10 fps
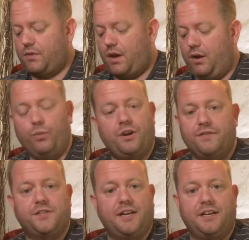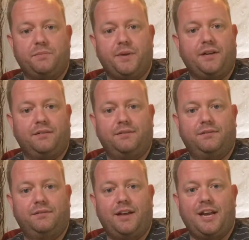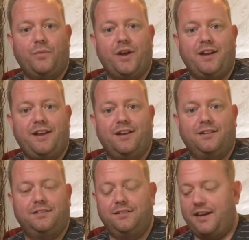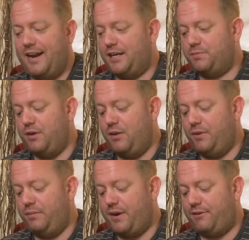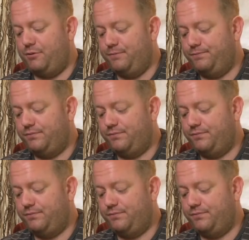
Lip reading: I wouldn't have said it had been anywhere near an ex-bourbon barrel,